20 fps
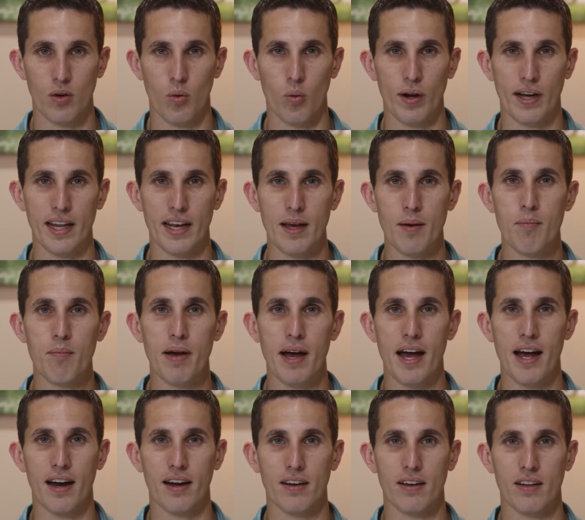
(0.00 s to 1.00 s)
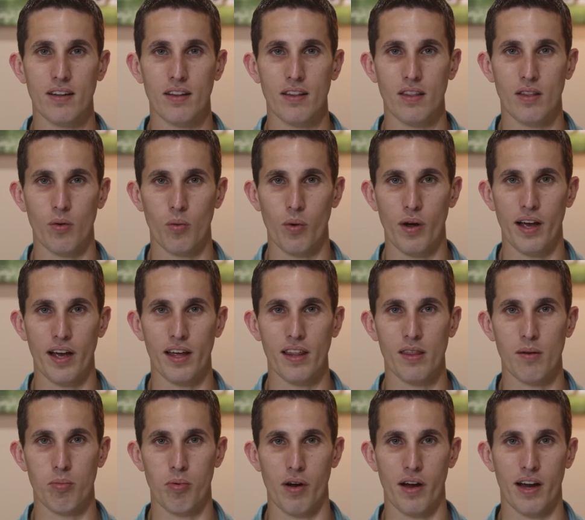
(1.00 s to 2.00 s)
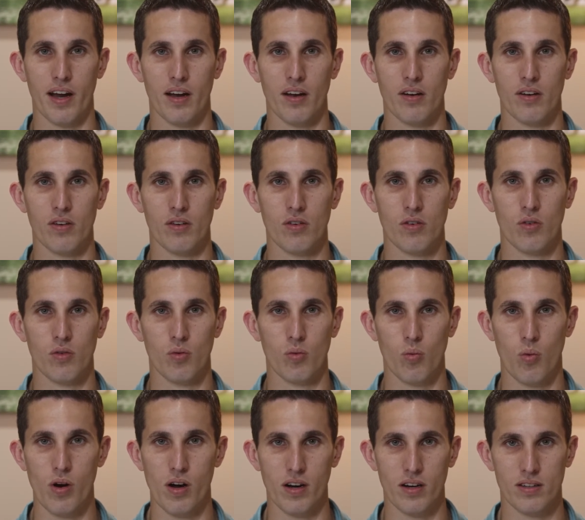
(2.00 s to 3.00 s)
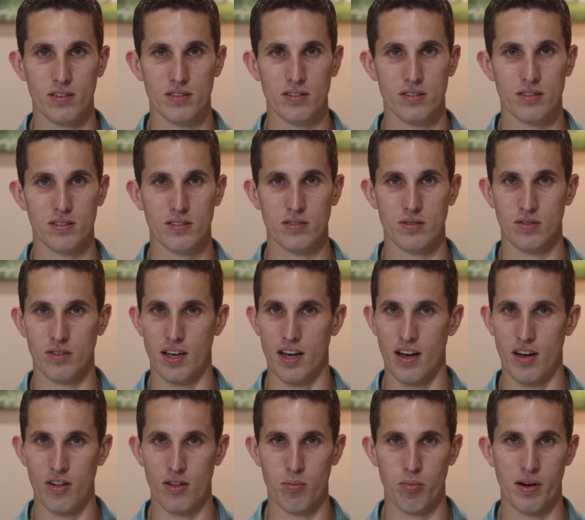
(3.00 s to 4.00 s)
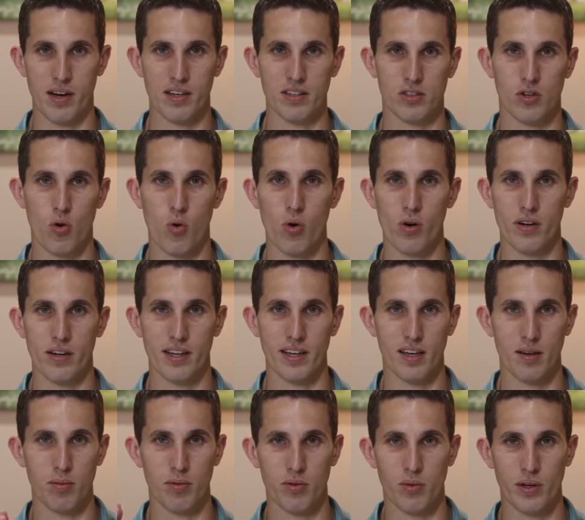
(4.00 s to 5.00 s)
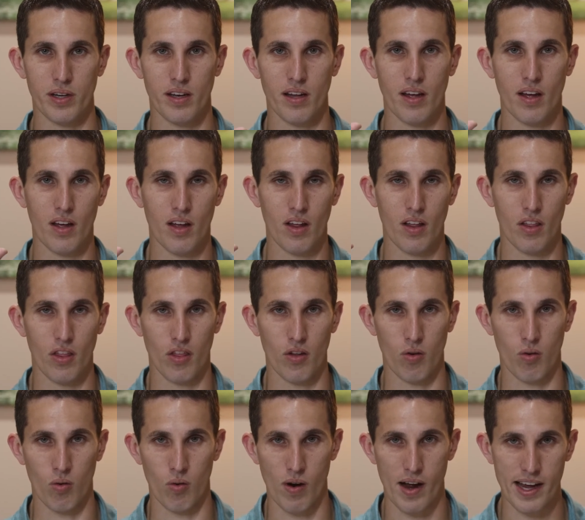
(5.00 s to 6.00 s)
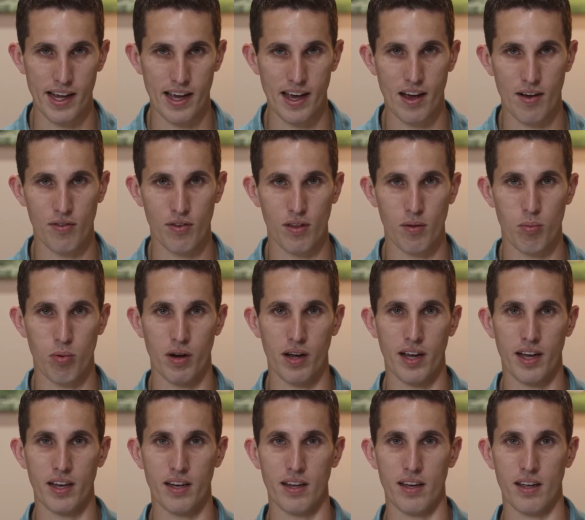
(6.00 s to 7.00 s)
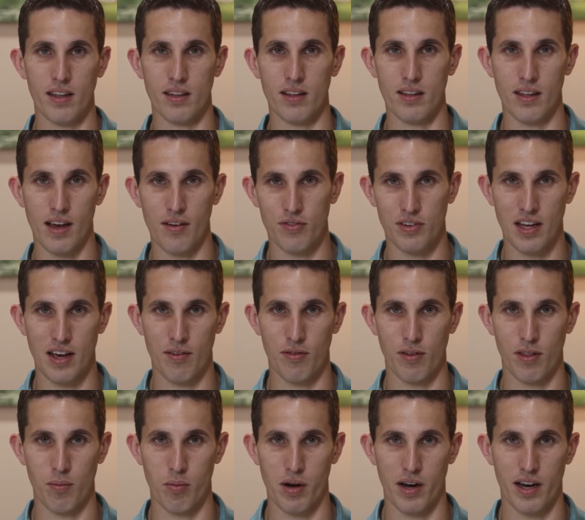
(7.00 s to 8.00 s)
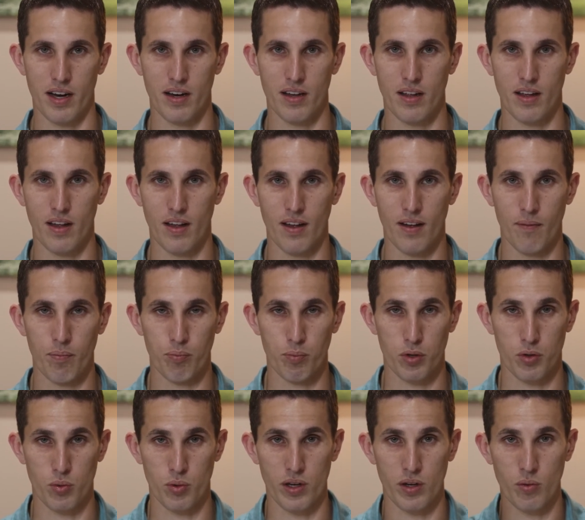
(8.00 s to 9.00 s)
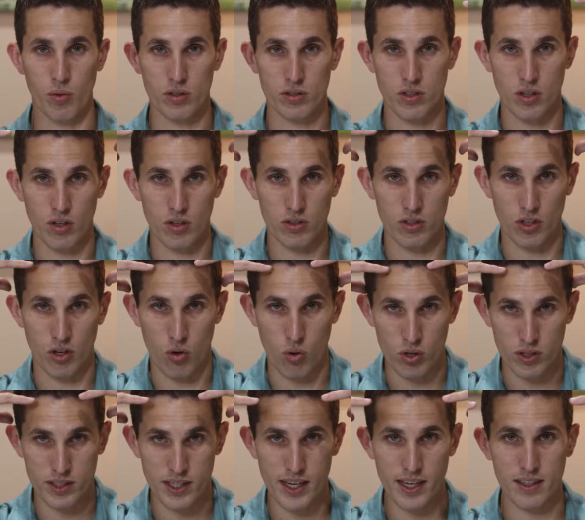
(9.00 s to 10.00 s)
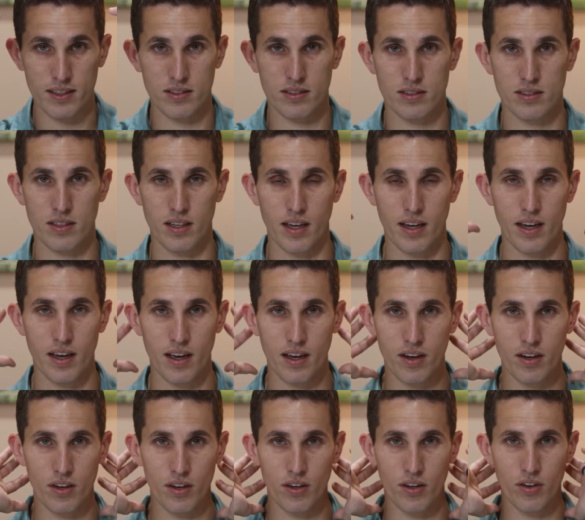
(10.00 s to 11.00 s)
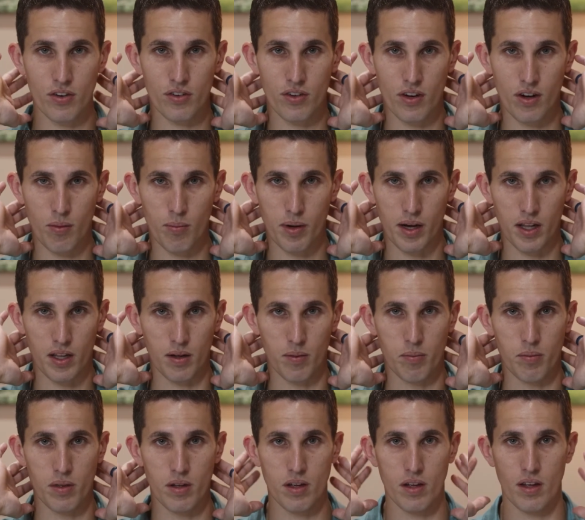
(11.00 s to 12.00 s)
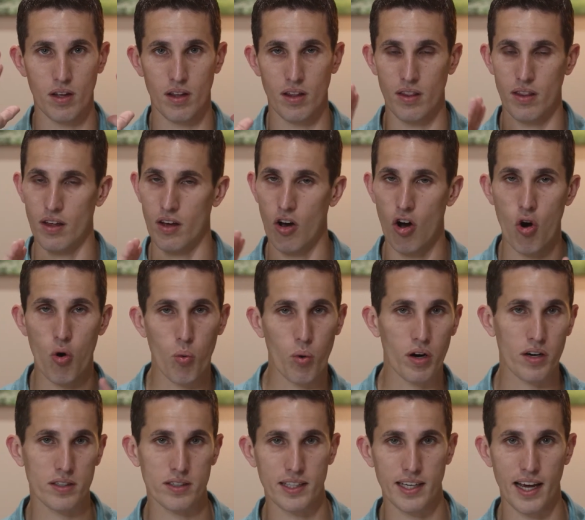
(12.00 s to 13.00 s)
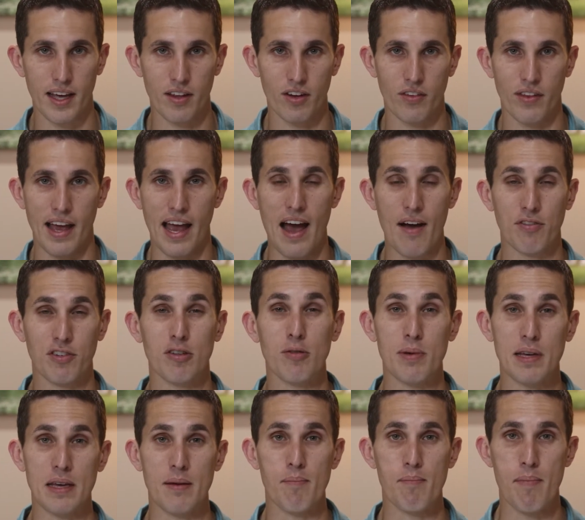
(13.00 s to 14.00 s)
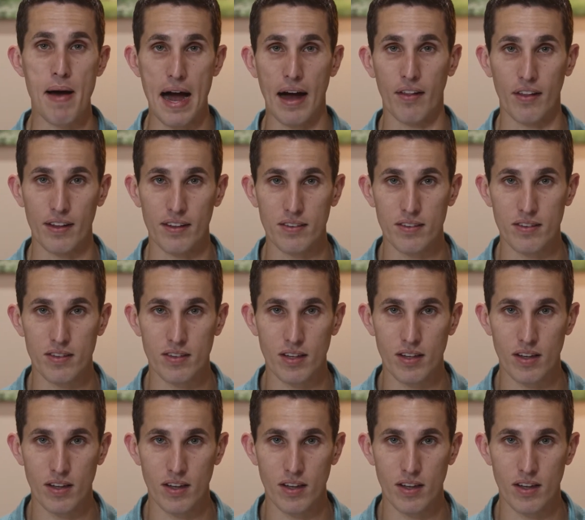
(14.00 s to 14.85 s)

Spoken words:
we can impact the way the brain works, how the brain is coordinated between the right half of the brain and the left half of the brain, between what's called your cortex and your cerebellum. They all work together and they have to be balanced.